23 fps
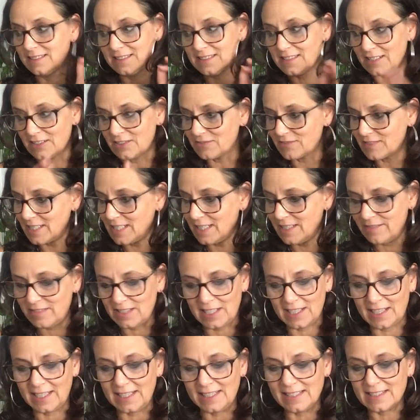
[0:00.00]
don't
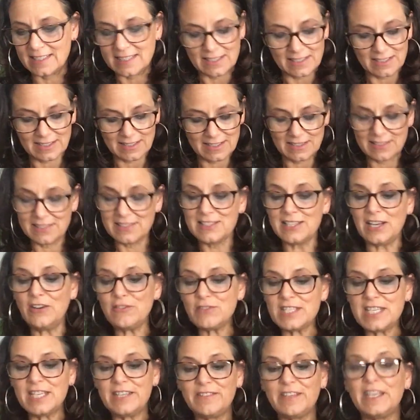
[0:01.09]
deviate. Don't
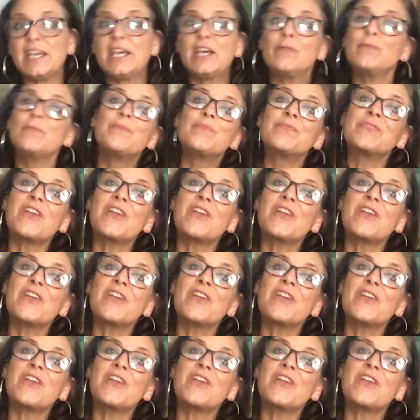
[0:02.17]
deviate.